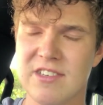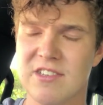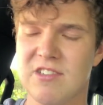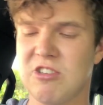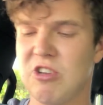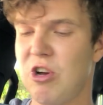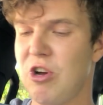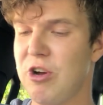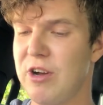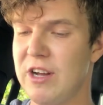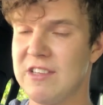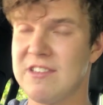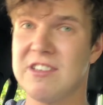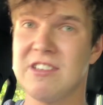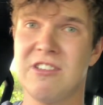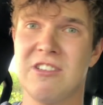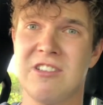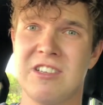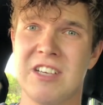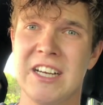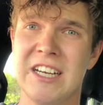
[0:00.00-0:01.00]
So it's
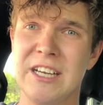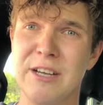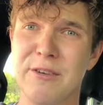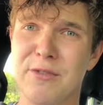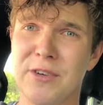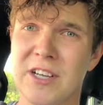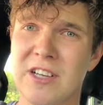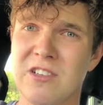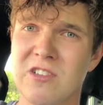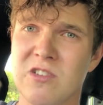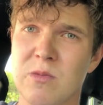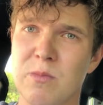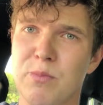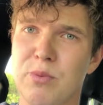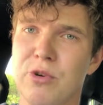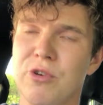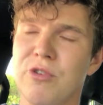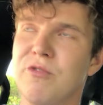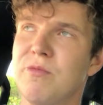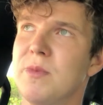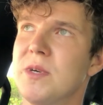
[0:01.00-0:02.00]
a significant
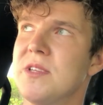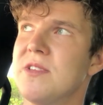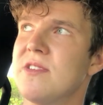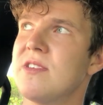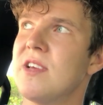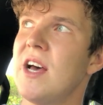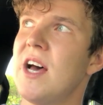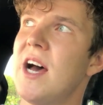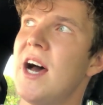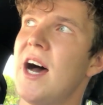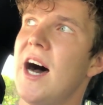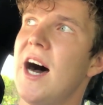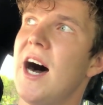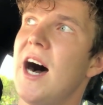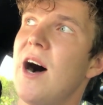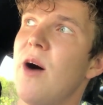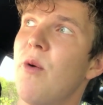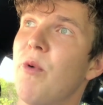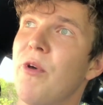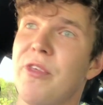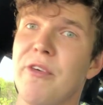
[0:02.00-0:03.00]
improvement
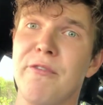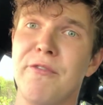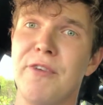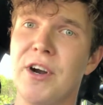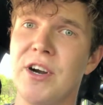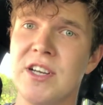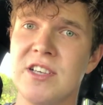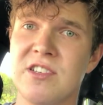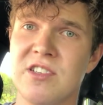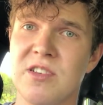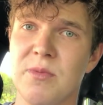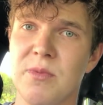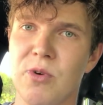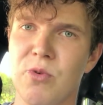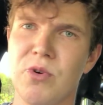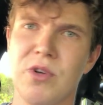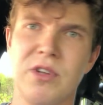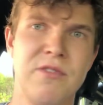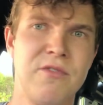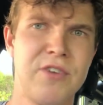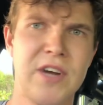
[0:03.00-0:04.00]
with a very
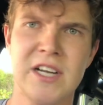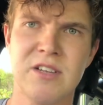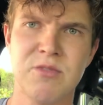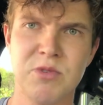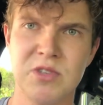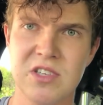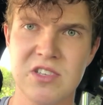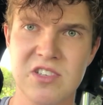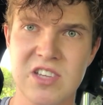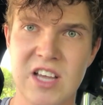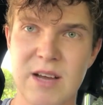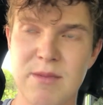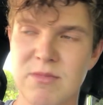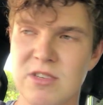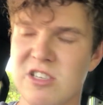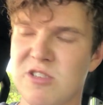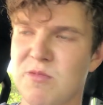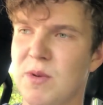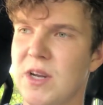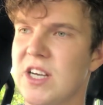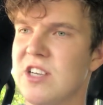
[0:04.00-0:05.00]
or in fact with the same
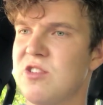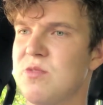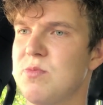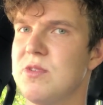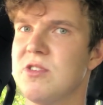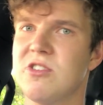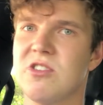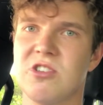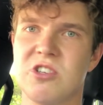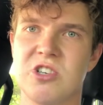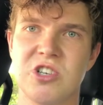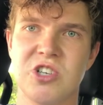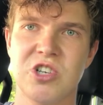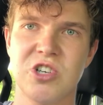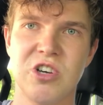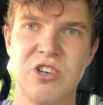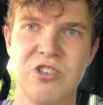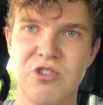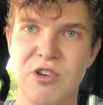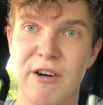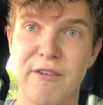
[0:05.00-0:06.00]
displacements. It just
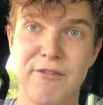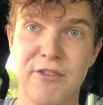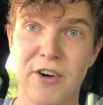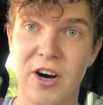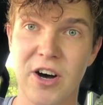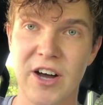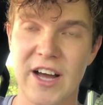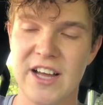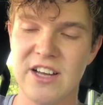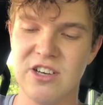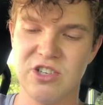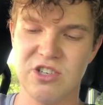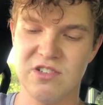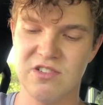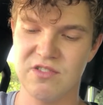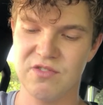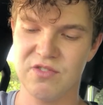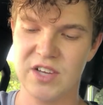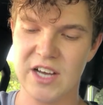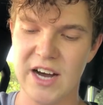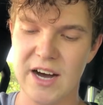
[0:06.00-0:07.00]
shows you how far
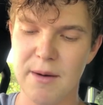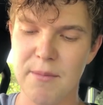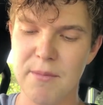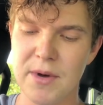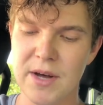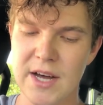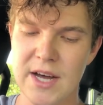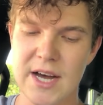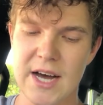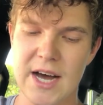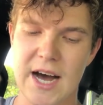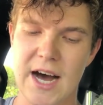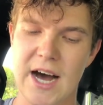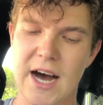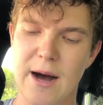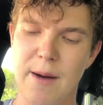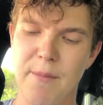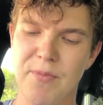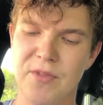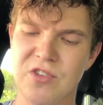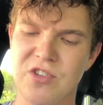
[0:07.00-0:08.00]
engines have come.
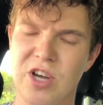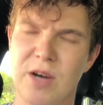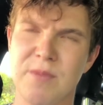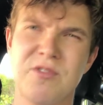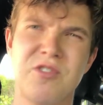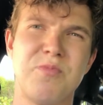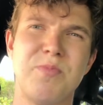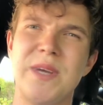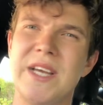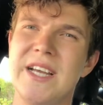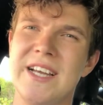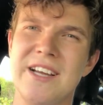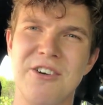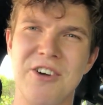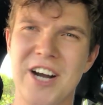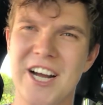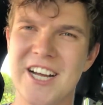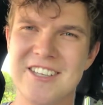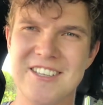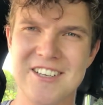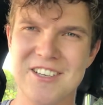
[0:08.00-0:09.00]
The top speed
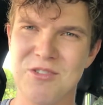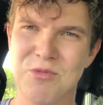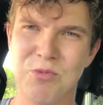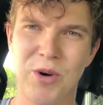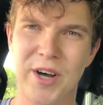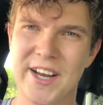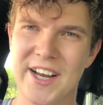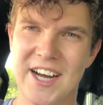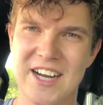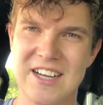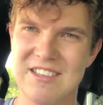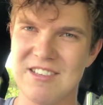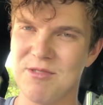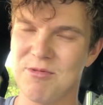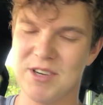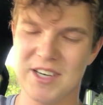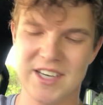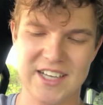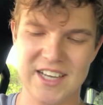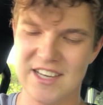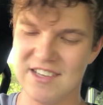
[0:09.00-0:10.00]
rated is
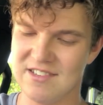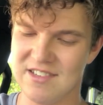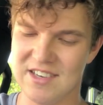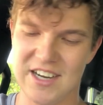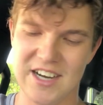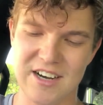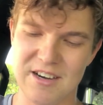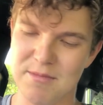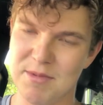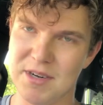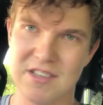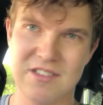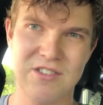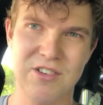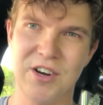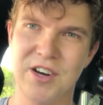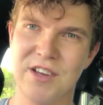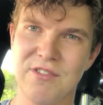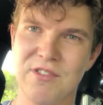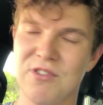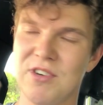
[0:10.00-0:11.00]
191 km an hour, but it's
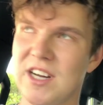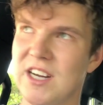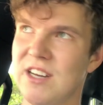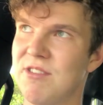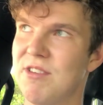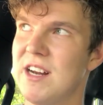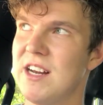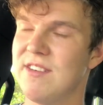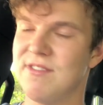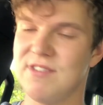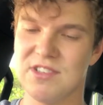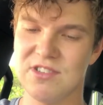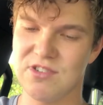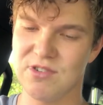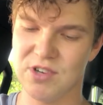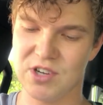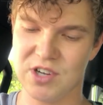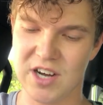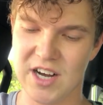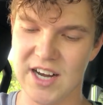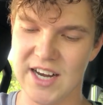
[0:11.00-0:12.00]
not even really relevant
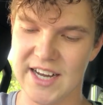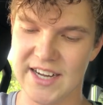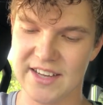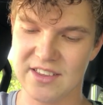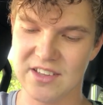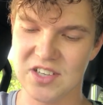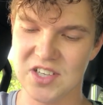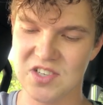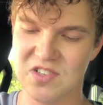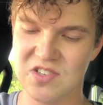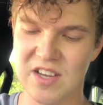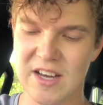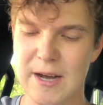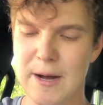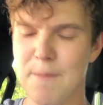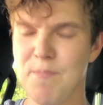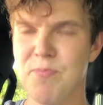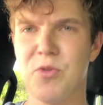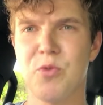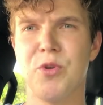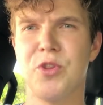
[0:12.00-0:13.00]
to a car like this,
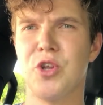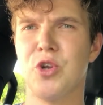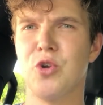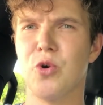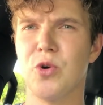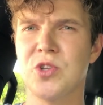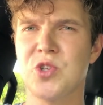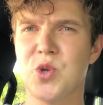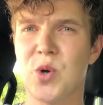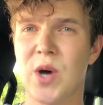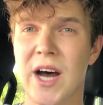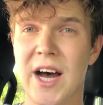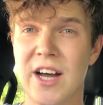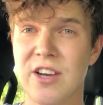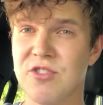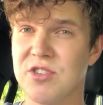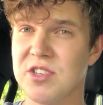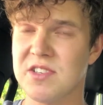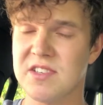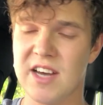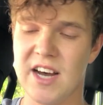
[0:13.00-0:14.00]
with a 0 to
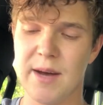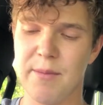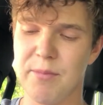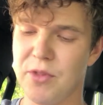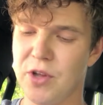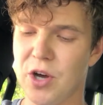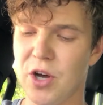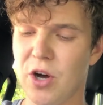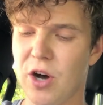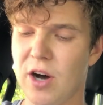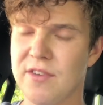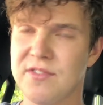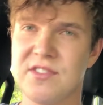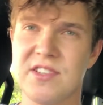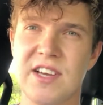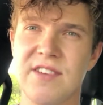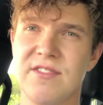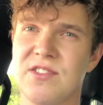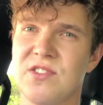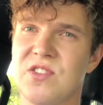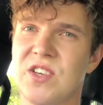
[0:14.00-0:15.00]
100 time though of
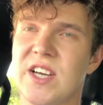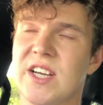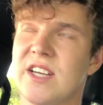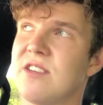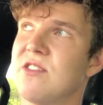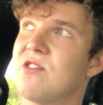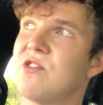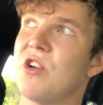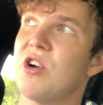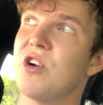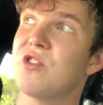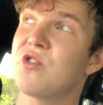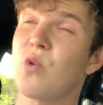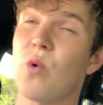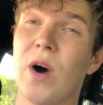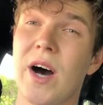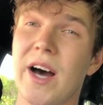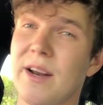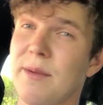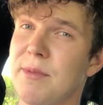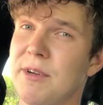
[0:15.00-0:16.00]
7 seconds. So it's
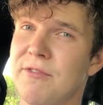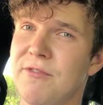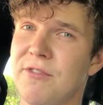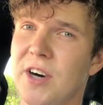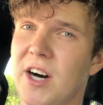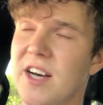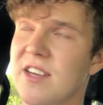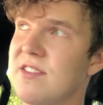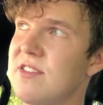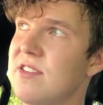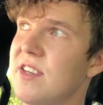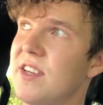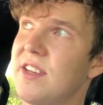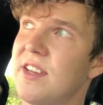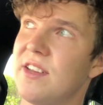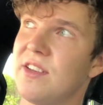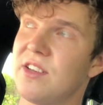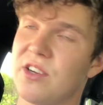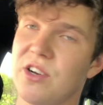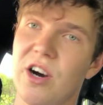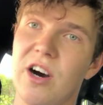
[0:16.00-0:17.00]
quite a bit faster
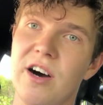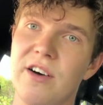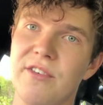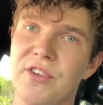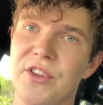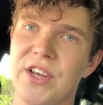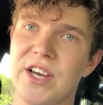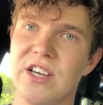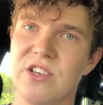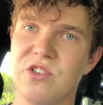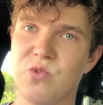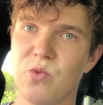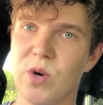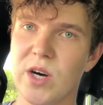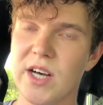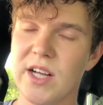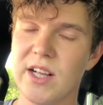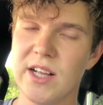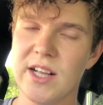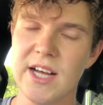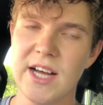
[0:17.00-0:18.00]
than the car over there as
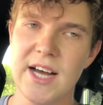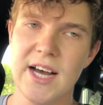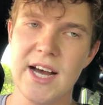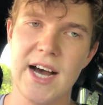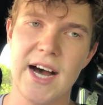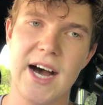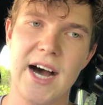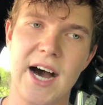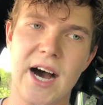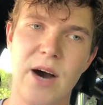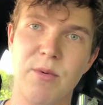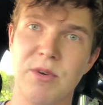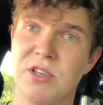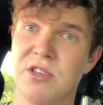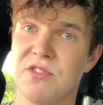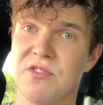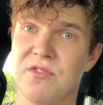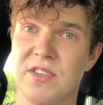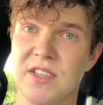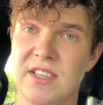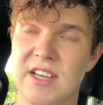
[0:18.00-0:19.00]
well, which
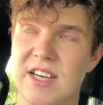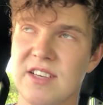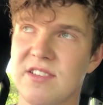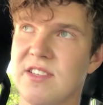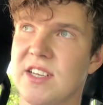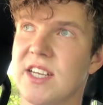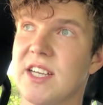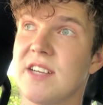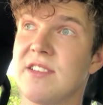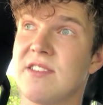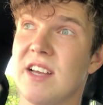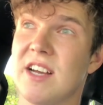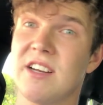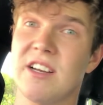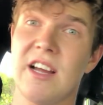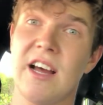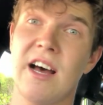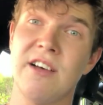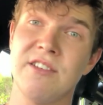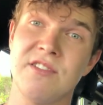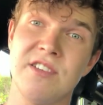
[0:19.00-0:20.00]
is fantastic.
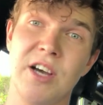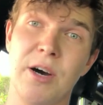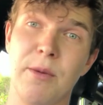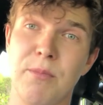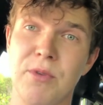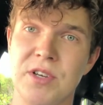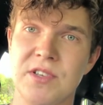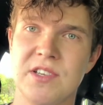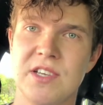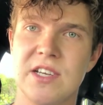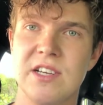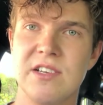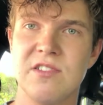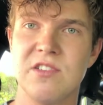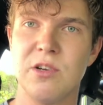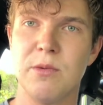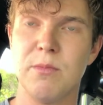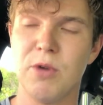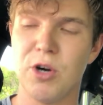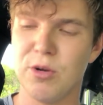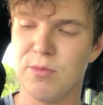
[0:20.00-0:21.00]
I'll see how brisk it is
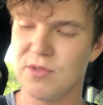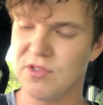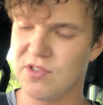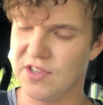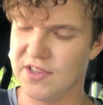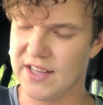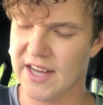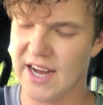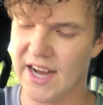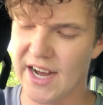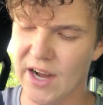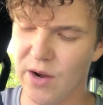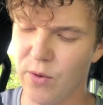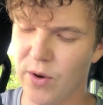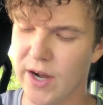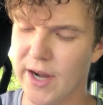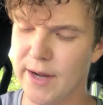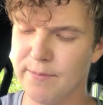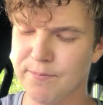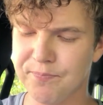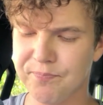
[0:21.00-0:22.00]
in a moment on the
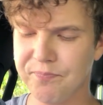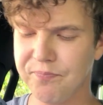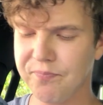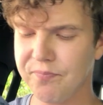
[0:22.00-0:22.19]
highway.